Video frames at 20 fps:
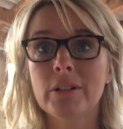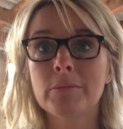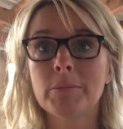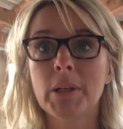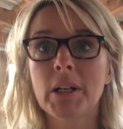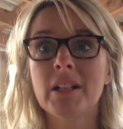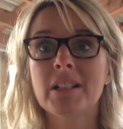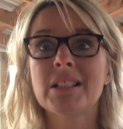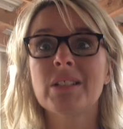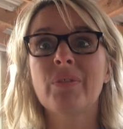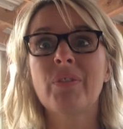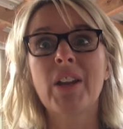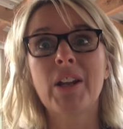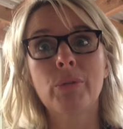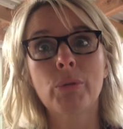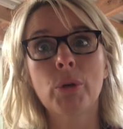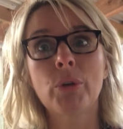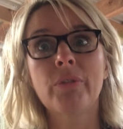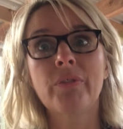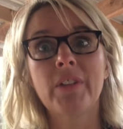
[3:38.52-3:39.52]
because
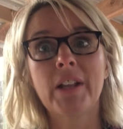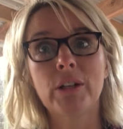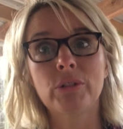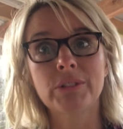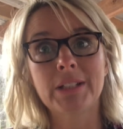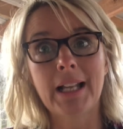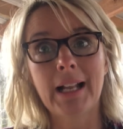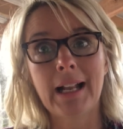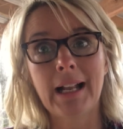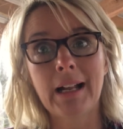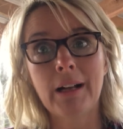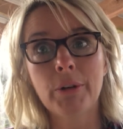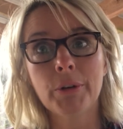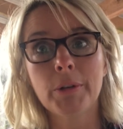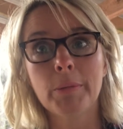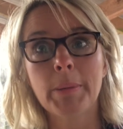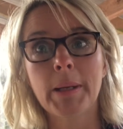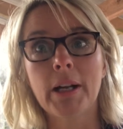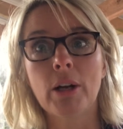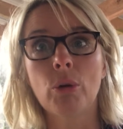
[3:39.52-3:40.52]
Pharaoh found out
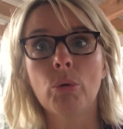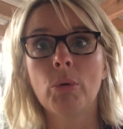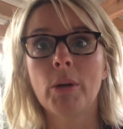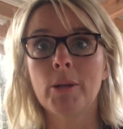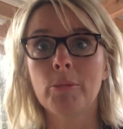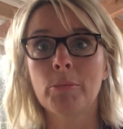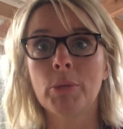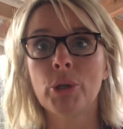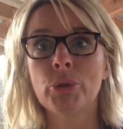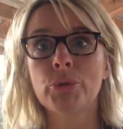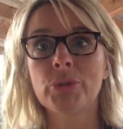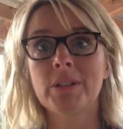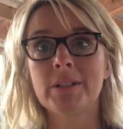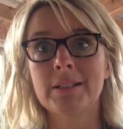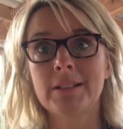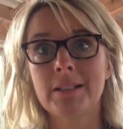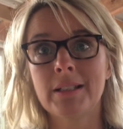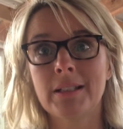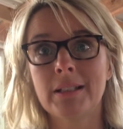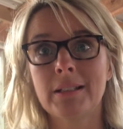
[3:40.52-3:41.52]
about what
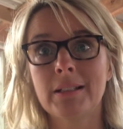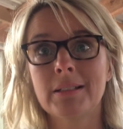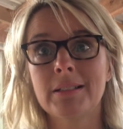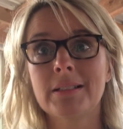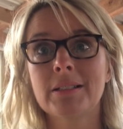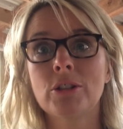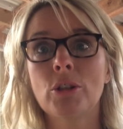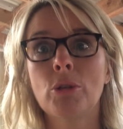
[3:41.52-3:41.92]
Moses did. So